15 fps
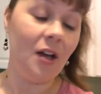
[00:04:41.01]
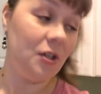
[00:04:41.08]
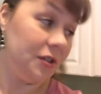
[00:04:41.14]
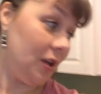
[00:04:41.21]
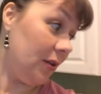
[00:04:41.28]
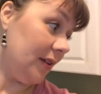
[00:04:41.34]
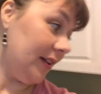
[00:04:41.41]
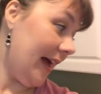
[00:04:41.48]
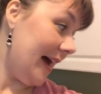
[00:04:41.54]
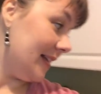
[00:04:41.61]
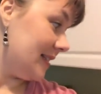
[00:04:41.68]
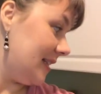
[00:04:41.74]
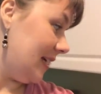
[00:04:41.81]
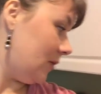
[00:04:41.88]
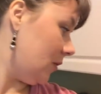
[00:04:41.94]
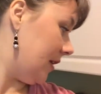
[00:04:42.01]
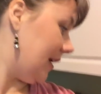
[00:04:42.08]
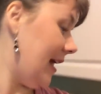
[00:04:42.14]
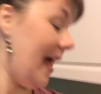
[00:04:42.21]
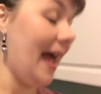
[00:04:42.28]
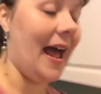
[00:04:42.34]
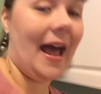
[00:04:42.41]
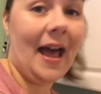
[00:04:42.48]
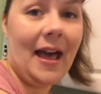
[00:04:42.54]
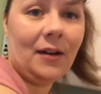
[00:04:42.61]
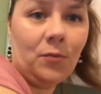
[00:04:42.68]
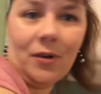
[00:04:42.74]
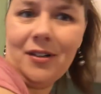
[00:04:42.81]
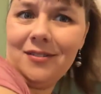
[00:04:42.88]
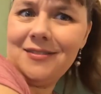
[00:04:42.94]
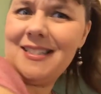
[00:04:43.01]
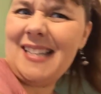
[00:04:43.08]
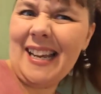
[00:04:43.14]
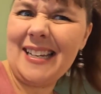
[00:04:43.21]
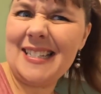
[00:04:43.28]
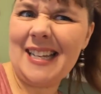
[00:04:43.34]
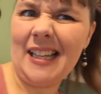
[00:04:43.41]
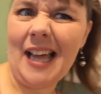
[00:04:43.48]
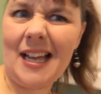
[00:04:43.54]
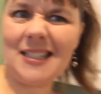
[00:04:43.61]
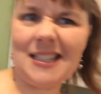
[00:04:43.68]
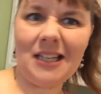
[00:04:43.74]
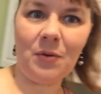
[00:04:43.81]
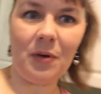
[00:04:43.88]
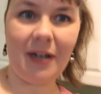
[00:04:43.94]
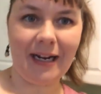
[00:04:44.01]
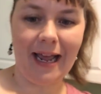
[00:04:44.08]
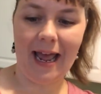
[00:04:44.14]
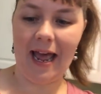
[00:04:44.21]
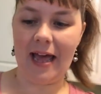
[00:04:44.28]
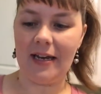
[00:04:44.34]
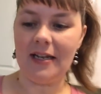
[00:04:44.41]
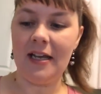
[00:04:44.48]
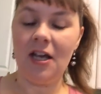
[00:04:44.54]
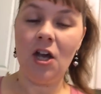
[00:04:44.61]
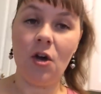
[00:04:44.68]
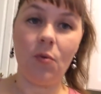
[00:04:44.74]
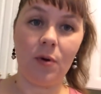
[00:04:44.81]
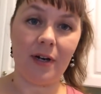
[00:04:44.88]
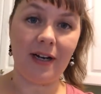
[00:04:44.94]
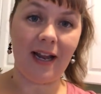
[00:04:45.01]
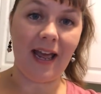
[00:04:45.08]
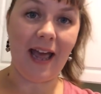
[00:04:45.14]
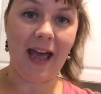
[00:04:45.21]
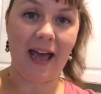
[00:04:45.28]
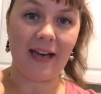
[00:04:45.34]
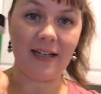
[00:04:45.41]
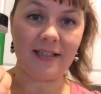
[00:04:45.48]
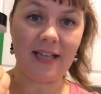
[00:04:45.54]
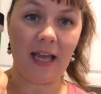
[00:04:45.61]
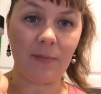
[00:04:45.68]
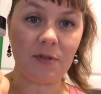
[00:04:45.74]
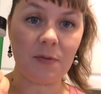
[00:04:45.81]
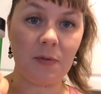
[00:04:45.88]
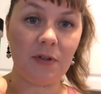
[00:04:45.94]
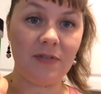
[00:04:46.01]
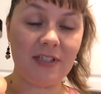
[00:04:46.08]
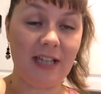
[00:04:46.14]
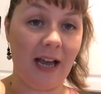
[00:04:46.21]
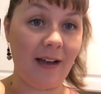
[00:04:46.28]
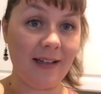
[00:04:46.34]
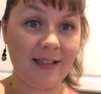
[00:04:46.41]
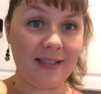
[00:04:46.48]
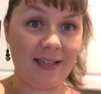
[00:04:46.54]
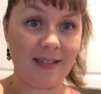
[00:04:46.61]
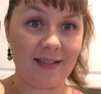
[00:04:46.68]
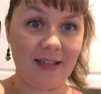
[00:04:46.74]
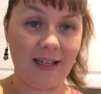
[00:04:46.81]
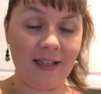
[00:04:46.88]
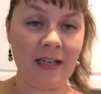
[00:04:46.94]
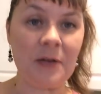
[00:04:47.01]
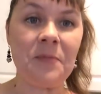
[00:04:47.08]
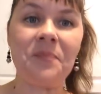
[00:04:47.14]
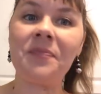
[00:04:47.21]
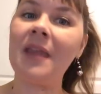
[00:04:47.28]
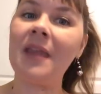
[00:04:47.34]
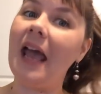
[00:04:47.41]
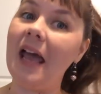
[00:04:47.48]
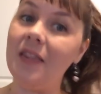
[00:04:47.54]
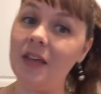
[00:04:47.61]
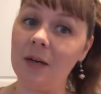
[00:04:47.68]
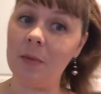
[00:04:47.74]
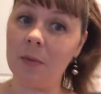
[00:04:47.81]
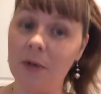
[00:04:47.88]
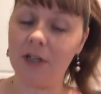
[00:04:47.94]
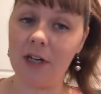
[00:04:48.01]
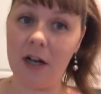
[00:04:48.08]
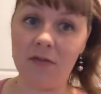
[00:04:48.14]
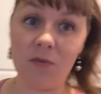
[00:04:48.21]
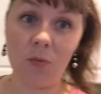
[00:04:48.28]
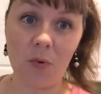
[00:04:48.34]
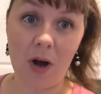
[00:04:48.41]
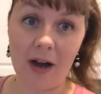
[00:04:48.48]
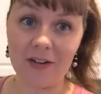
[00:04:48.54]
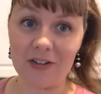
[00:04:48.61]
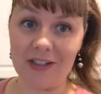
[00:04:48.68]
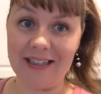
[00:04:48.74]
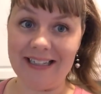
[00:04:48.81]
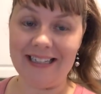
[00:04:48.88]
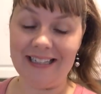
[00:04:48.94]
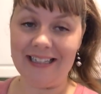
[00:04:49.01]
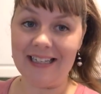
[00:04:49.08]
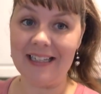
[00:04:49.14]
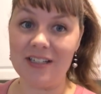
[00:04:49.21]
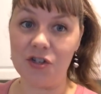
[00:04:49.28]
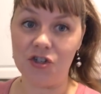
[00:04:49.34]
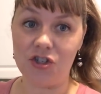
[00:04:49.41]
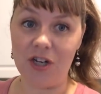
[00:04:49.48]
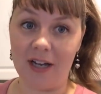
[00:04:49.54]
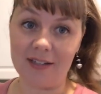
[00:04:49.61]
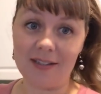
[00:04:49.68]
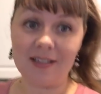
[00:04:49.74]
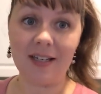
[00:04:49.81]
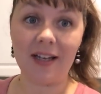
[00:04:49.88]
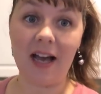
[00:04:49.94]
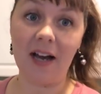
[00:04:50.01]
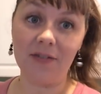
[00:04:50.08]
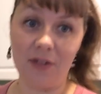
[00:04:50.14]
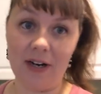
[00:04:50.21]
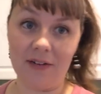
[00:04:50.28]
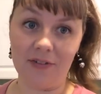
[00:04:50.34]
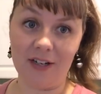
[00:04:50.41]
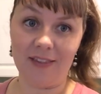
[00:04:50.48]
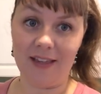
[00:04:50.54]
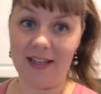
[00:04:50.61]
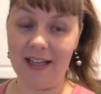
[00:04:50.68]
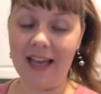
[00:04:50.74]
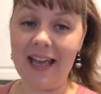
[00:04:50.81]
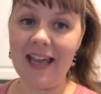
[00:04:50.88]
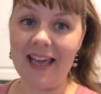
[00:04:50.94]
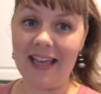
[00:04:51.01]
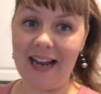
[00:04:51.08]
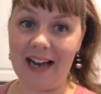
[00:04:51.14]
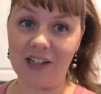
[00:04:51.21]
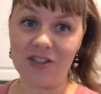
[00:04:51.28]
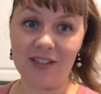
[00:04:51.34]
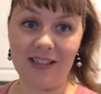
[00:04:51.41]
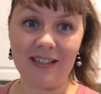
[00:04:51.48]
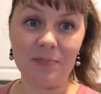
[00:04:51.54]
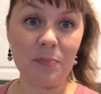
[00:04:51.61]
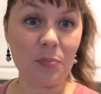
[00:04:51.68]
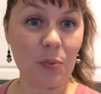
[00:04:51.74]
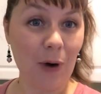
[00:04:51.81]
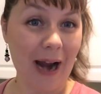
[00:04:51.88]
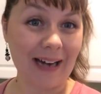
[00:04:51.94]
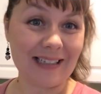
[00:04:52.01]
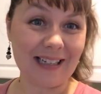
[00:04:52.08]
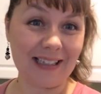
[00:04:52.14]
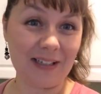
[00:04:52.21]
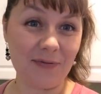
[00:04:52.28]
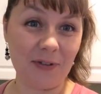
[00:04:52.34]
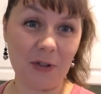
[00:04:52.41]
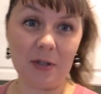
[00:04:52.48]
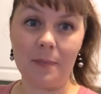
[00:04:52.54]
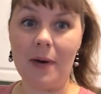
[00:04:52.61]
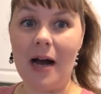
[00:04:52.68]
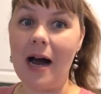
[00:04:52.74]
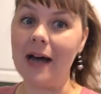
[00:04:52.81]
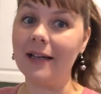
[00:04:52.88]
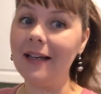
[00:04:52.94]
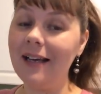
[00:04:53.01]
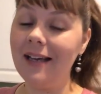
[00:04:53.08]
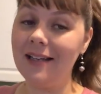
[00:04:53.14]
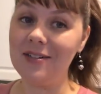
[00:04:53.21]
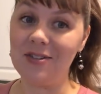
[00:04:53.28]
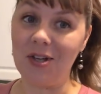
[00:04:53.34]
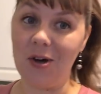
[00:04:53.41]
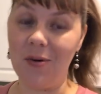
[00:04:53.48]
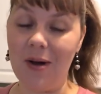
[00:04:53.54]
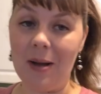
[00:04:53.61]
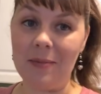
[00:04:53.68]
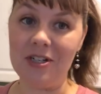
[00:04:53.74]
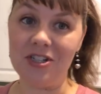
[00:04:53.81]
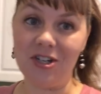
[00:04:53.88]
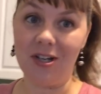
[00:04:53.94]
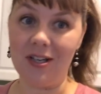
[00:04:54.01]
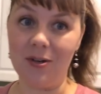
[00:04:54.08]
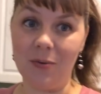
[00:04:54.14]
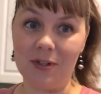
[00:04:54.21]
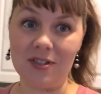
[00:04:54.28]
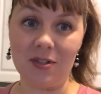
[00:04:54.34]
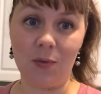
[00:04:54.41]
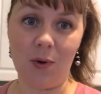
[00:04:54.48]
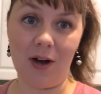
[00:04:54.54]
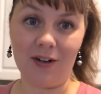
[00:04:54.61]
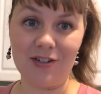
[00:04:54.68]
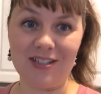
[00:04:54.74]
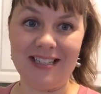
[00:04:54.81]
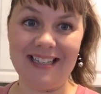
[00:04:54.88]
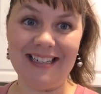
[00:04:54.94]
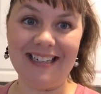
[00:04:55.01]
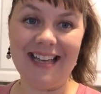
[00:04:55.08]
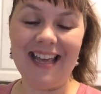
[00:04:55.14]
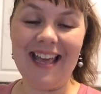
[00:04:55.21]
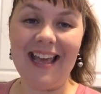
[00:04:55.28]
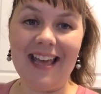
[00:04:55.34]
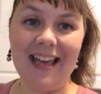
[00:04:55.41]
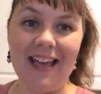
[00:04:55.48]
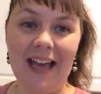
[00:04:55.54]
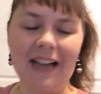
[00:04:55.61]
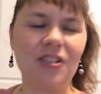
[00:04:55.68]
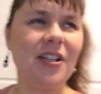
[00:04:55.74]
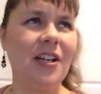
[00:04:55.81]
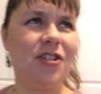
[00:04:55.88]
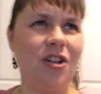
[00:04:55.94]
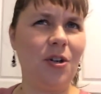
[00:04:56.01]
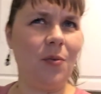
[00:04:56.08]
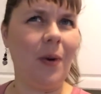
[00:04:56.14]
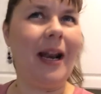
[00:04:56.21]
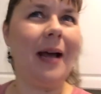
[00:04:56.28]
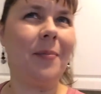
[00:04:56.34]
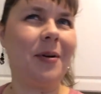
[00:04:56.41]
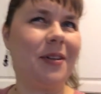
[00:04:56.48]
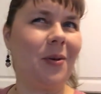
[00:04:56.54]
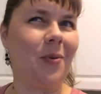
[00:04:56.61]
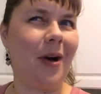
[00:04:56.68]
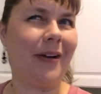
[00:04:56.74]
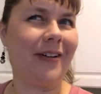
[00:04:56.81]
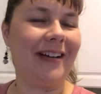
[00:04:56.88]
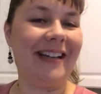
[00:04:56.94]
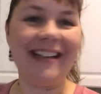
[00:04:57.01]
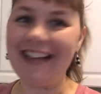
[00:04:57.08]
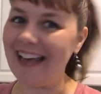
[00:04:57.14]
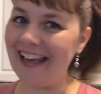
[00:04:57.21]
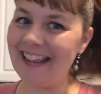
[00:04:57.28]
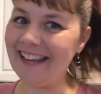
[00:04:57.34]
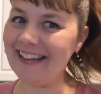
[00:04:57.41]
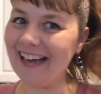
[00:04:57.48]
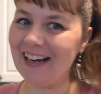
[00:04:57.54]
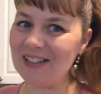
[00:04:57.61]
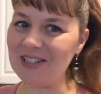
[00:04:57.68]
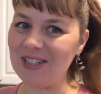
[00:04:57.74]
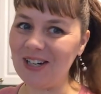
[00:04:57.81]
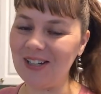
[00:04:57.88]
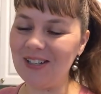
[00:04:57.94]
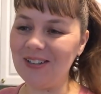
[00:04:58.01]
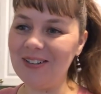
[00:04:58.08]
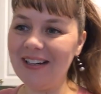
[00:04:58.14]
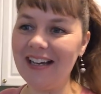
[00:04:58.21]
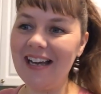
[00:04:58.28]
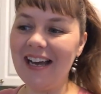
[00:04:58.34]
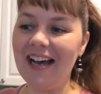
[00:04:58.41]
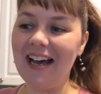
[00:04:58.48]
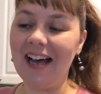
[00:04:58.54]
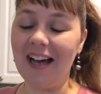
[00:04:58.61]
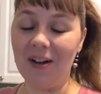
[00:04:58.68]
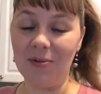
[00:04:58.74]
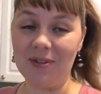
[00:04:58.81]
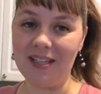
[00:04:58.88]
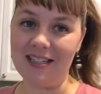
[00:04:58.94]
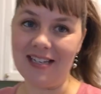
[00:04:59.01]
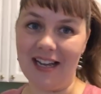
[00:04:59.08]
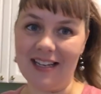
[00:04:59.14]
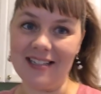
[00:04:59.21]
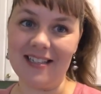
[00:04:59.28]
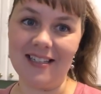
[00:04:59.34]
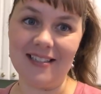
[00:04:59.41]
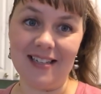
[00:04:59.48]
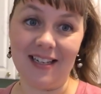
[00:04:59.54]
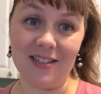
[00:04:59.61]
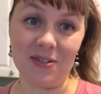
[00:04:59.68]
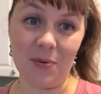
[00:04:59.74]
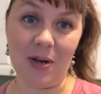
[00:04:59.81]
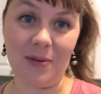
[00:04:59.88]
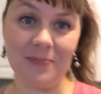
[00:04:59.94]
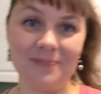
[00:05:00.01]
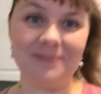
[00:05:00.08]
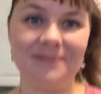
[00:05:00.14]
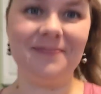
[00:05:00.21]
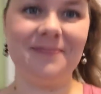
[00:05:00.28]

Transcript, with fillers: So the last thing we're going to add, well, second to last thing we're going to add a tablespoon of Italian seasoning, and then I'm going to put enough water in just to cover everything. It actually practically filled the pot, so I'm going to show you once the water's in. Actually, I'll show you when I put the water in, and I'll show you with the Italian seasoning as well.